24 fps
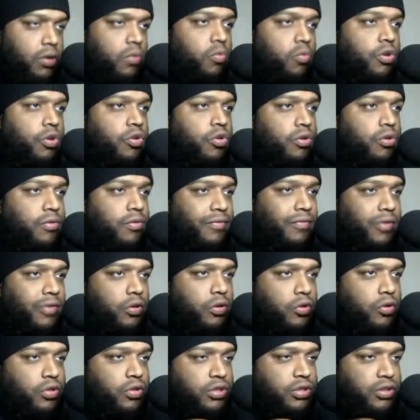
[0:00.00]
where you
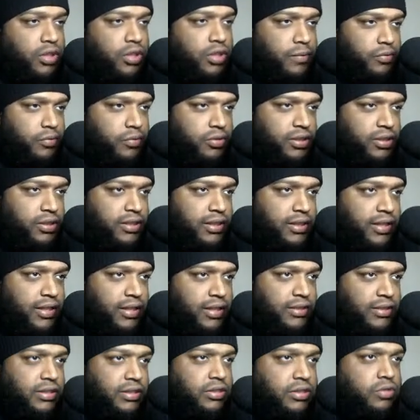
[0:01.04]
convert all the double-digit
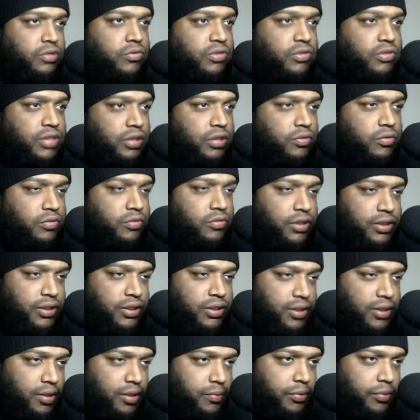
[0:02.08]
letters into single-digit
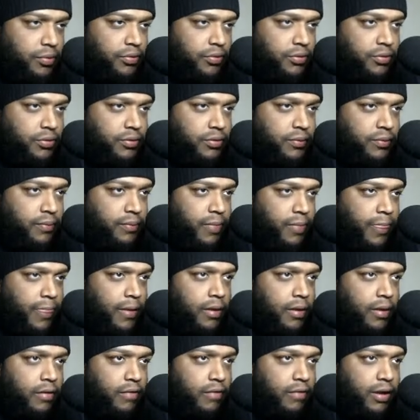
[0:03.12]
numbers,
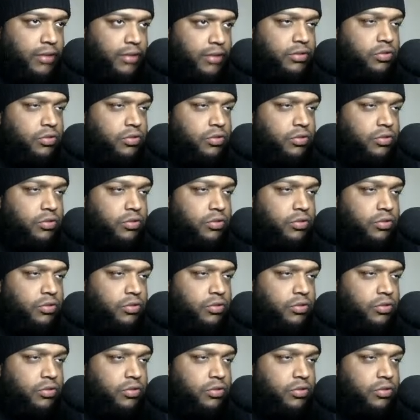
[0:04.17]
right?